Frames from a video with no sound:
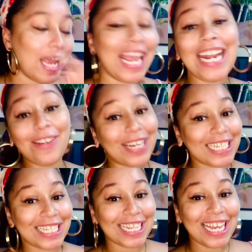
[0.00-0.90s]
Anyways,
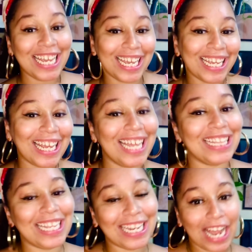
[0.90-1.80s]
and
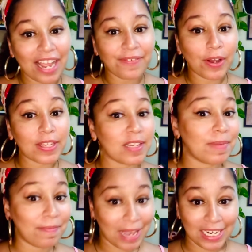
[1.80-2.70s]
then I've also
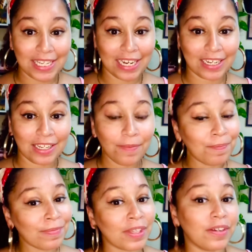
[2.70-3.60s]
been meditating.
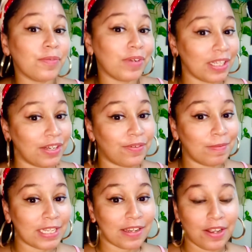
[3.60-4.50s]
Really good for
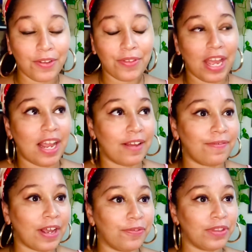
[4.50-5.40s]
mental health. I
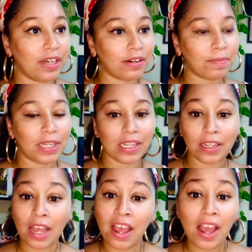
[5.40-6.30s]
found therapy,
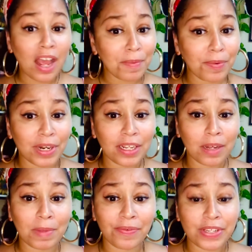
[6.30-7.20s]
been working on
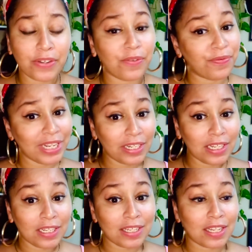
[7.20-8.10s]
my physical
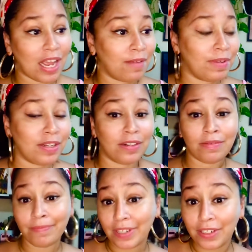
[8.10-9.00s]
fitness. I've
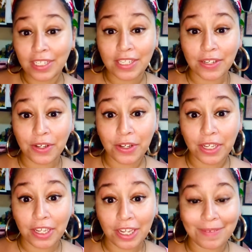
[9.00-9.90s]
been learning to cook
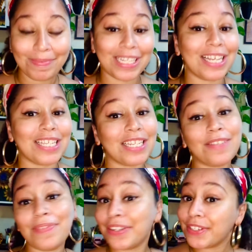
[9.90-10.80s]
again because it
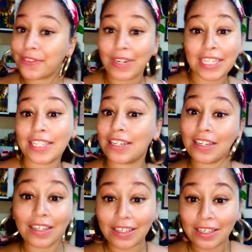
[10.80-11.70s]
feels great to
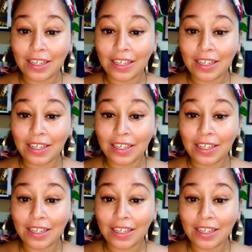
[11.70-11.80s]
cook.